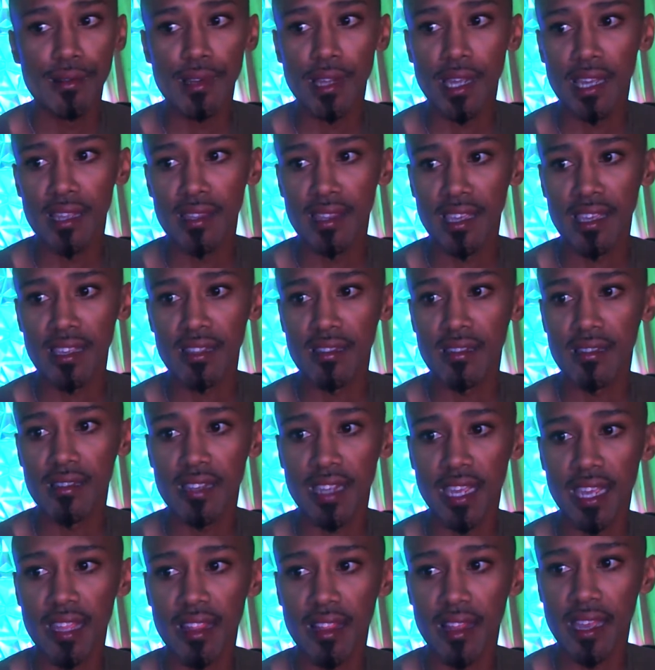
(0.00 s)
At the end of the
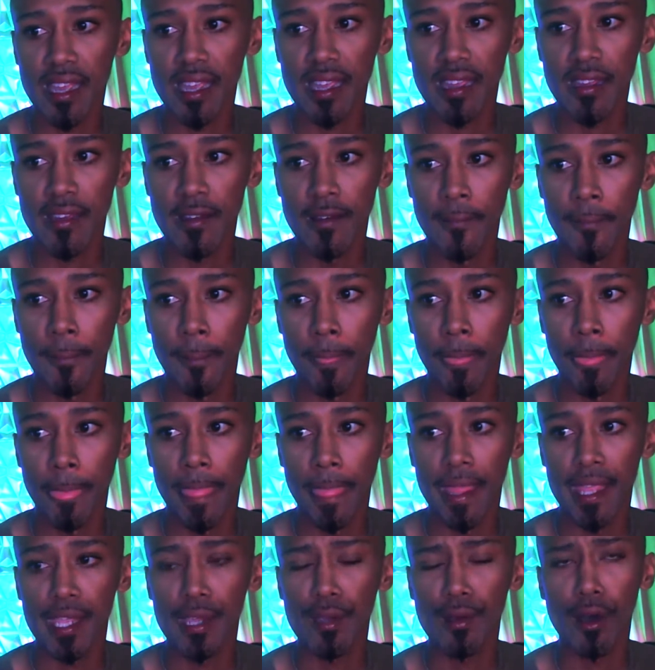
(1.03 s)
day, like,
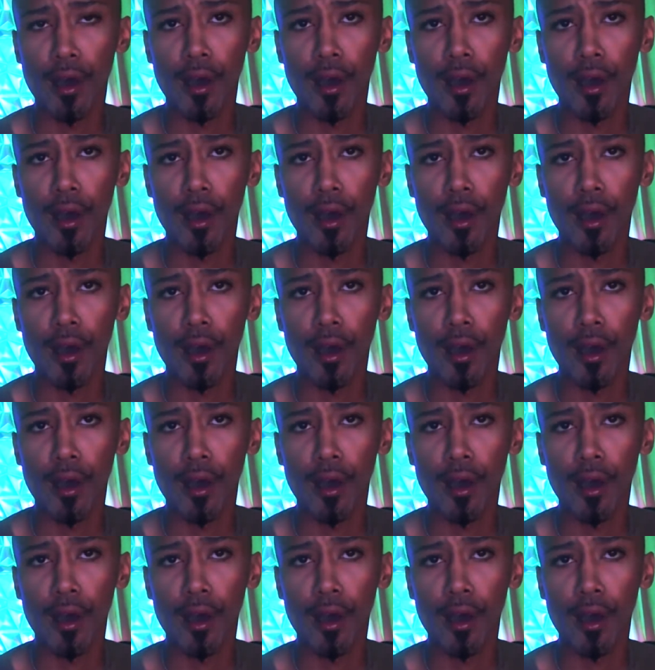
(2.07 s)
you